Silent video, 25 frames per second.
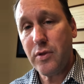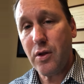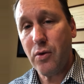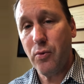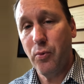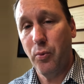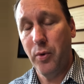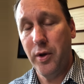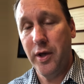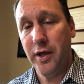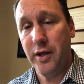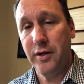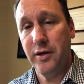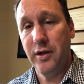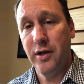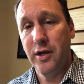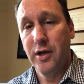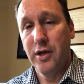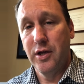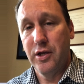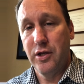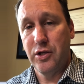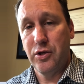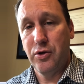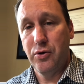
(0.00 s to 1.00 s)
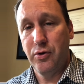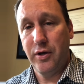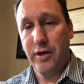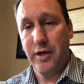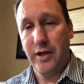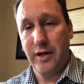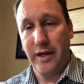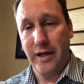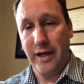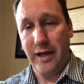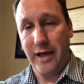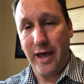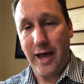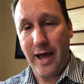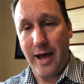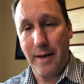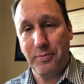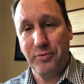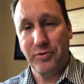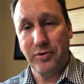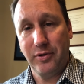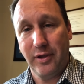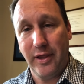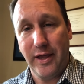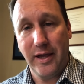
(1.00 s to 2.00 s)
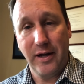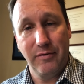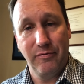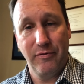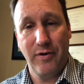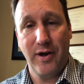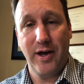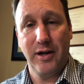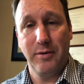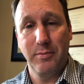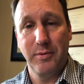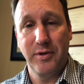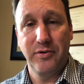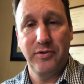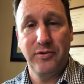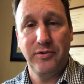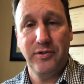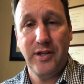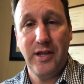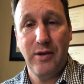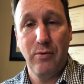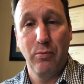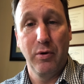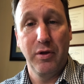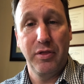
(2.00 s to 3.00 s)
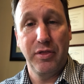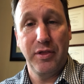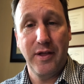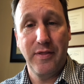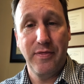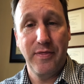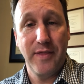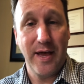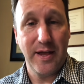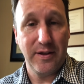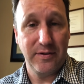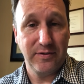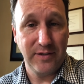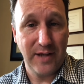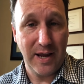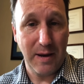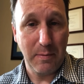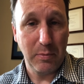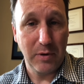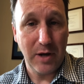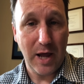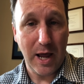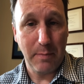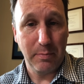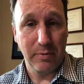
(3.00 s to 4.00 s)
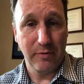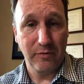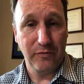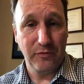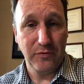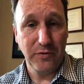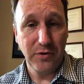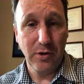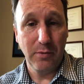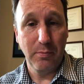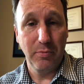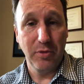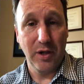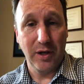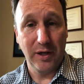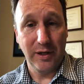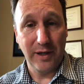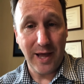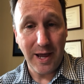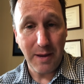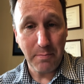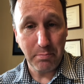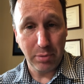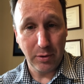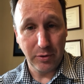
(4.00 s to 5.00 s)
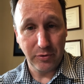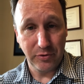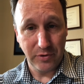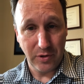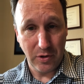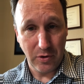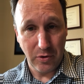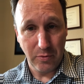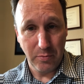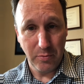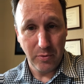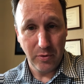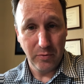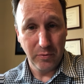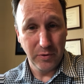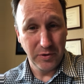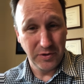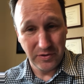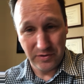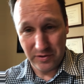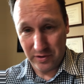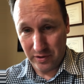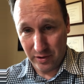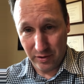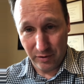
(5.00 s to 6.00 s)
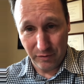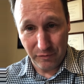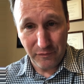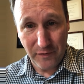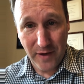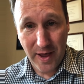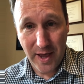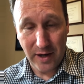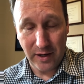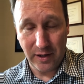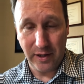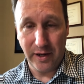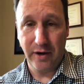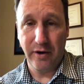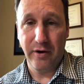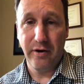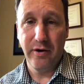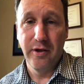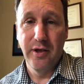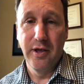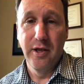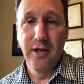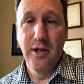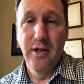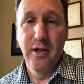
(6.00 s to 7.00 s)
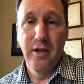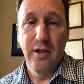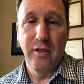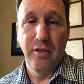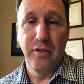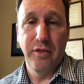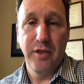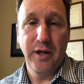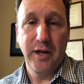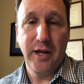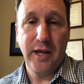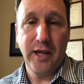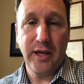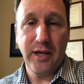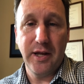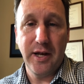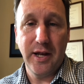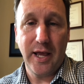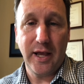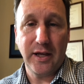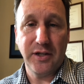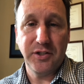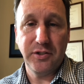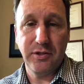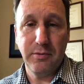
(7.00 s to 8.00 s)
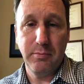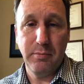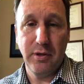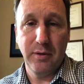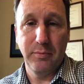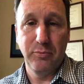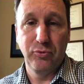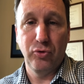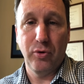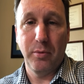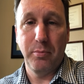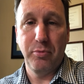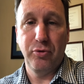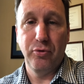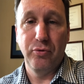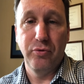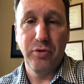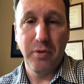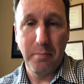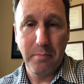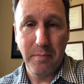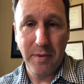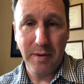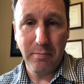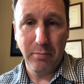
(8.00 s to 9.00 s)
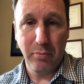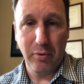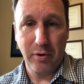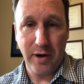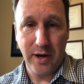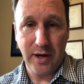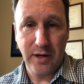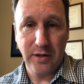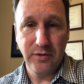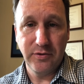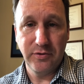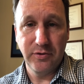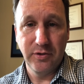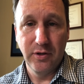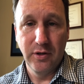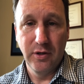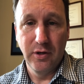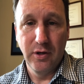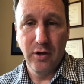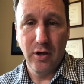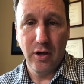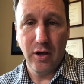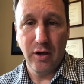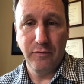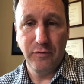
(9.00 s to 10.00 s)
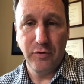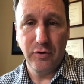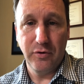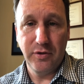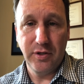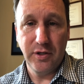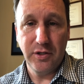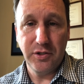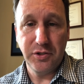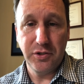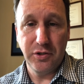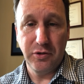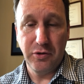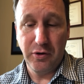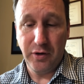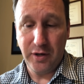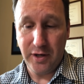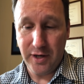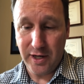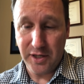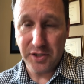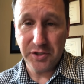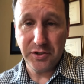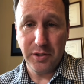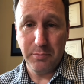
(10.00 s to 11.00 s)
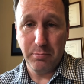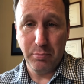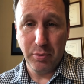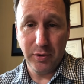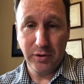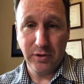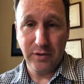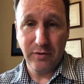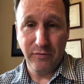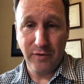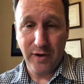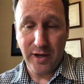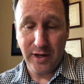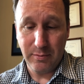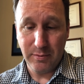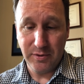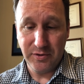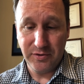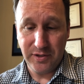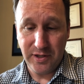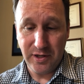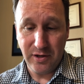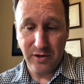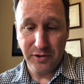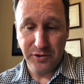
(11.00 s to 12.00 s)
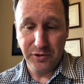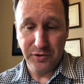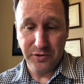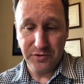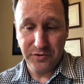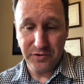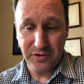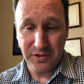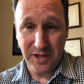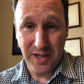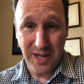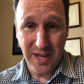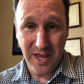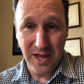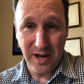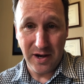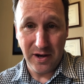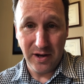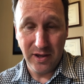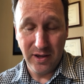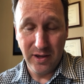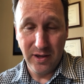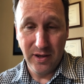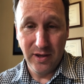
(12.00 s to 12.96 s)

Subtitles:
when you can encapsulate a vitamin C within that same type of film, the liposome, which is a little fat layer, then it can actually be absorbed through the membranes of your tissue. You can actually put the vitamin C on your skin